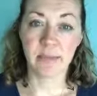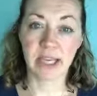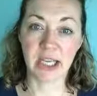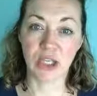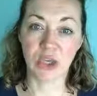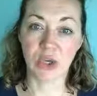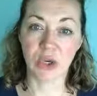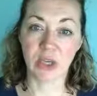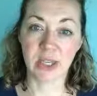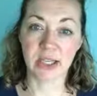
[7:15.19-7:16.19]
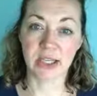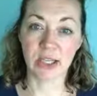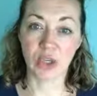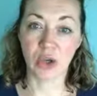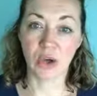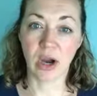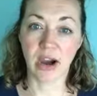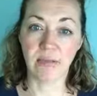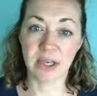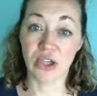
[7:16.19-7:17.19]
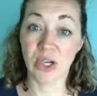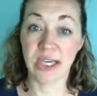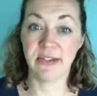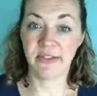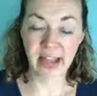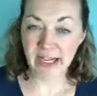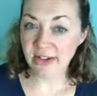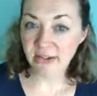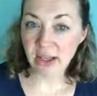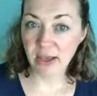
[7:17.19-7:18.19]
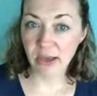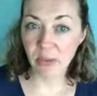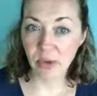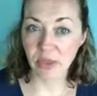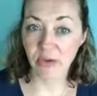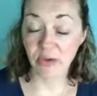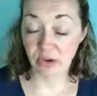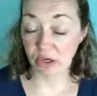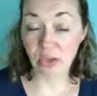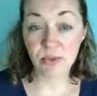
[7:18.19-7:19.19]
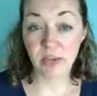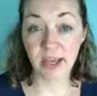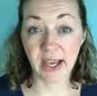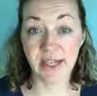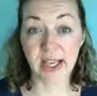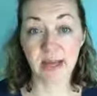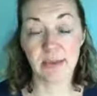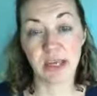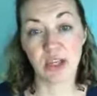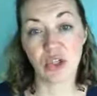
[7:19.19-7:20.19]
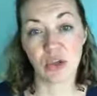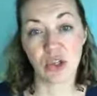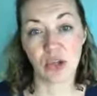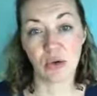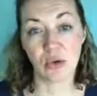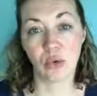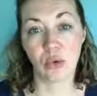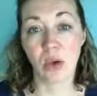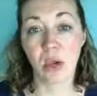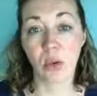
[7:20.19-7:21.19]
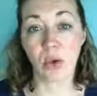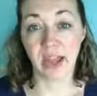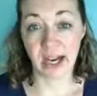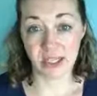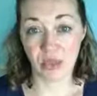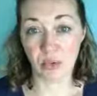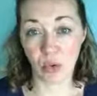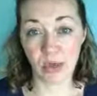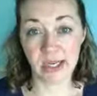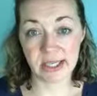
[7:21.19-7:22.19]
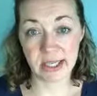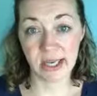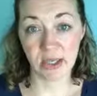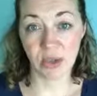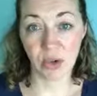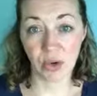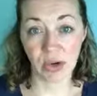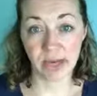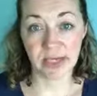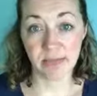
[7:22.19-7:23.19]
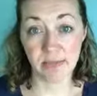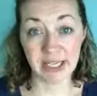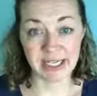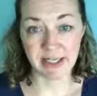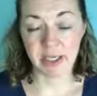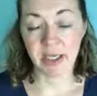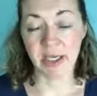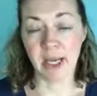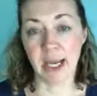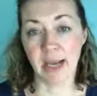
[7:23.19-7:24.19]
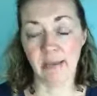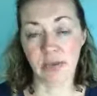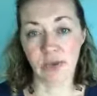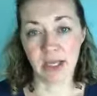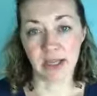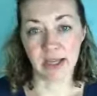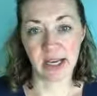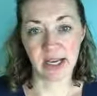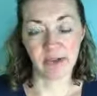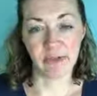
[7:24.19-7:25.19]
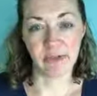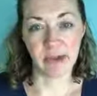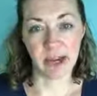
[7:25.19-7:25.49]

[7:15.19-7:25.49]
making sure that you have been trained effectively for use with it, and making sure that you know what the hazard warning signs on it mean. So they are the kind of